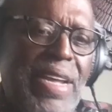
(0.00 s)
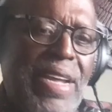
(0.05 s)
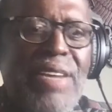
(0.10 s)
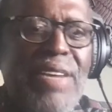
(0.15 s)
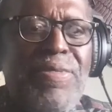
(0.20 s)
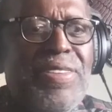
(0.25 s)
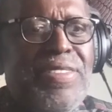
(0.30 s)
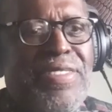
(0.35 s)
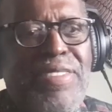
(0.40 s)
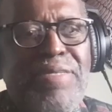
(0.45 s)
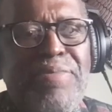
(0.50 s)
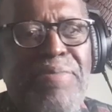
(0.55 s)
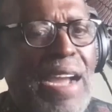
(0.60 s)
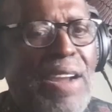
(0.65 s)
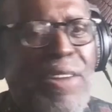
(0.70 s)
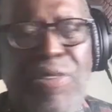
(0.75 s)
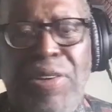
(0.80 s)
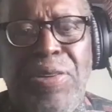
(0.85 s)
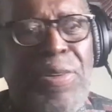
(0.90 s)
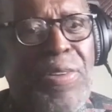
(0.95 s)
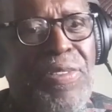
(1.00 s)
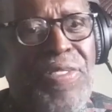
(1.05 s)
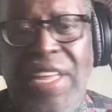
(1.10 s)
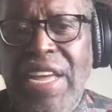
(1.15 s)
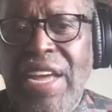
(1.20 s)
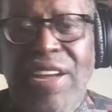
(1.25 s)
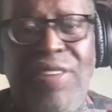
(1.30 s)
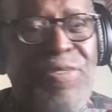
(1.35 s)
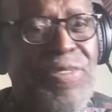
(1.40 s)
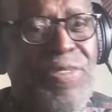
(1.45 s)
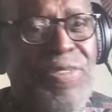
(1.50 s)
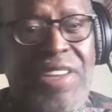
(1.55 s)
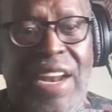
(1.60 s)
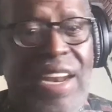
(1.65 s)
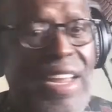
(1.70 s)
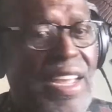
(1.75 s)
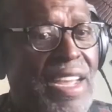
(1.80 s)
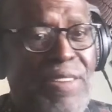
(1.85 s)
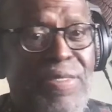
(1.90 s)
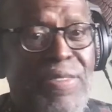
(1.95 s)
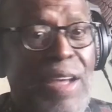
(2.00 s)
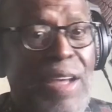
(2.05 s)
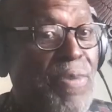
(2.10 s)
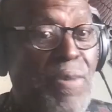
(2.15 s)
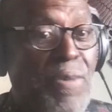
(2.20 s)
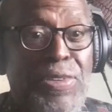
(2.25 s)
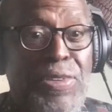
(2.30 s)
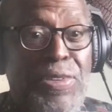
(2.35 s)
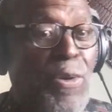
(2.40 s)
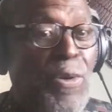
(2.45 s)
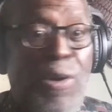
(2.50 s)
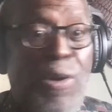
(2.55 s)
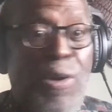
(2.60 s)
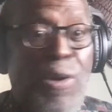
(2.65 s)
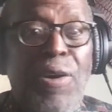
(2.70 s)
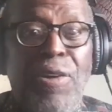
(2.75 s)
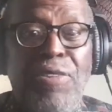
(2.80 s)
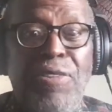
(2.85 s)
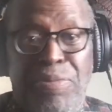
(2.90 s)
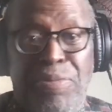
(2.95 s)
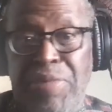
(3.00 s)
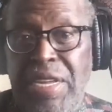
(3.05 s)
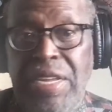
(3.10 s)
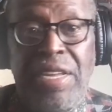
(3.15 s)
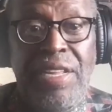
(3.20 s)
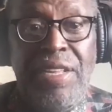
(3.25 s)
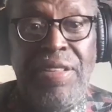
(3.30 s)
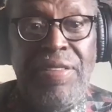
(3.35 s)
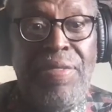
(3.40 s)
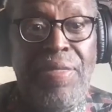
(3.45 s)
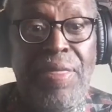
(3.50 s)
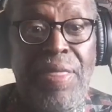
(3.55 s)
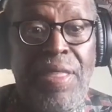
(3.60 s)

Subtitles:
man, it was my critical thinking was clear that what was going on to me.